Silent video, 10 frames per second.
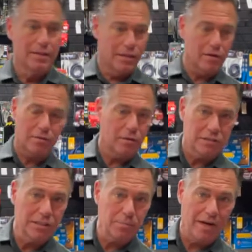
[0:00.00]
They're,
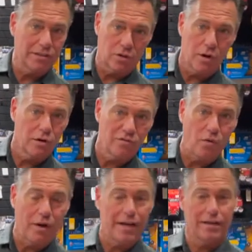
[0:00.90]
six by nines are
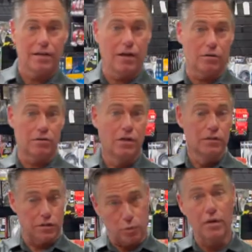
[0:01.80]
$149
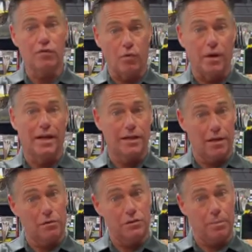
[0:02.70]
to
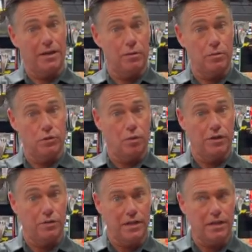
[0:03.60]
$349 depending on which one
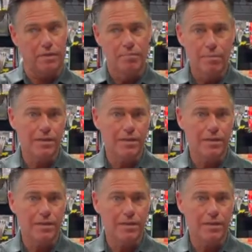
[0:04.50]
you get, but